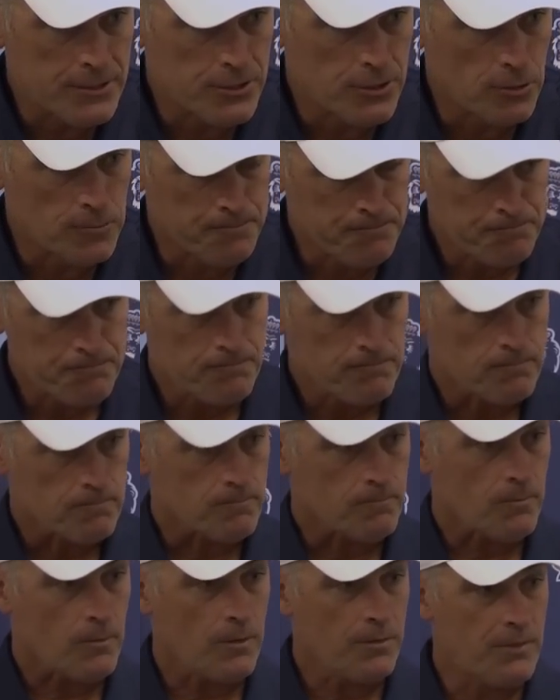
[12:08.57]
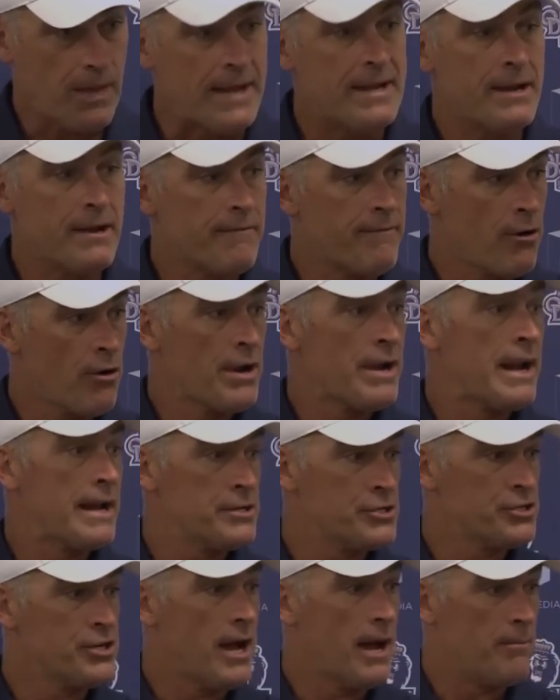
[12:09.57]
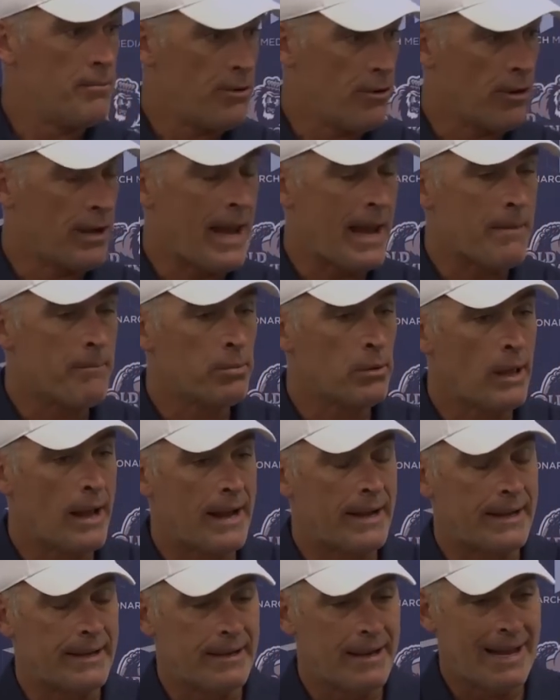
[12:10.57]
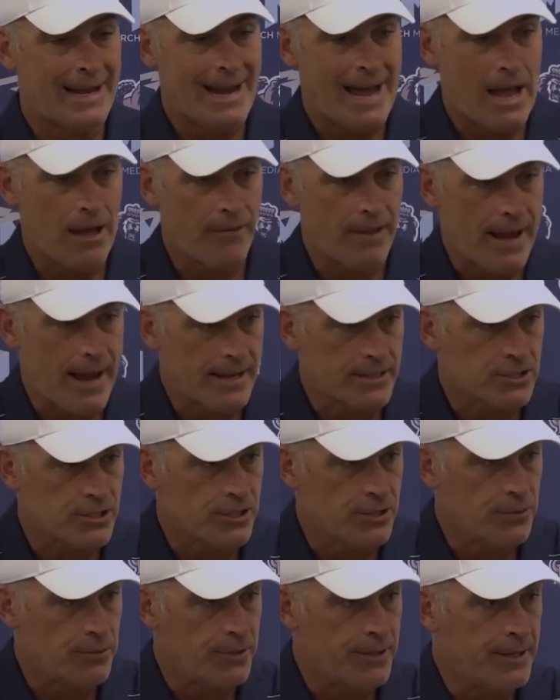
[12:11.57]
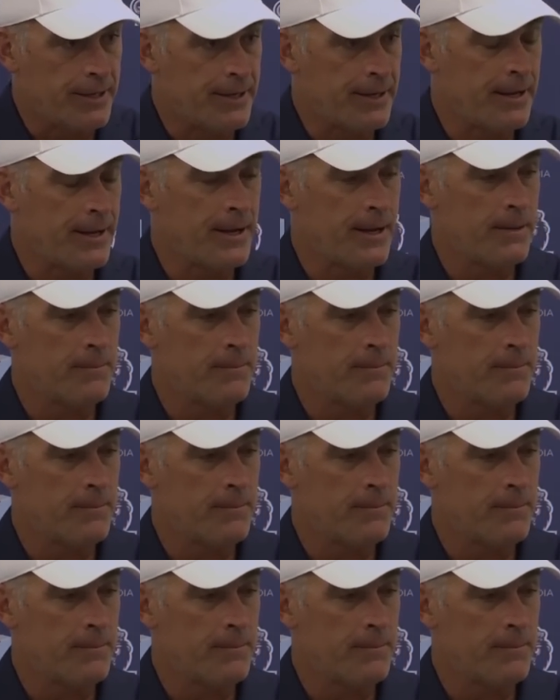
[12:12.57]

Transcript: So they did a very nice job with their game plan and how they executed it.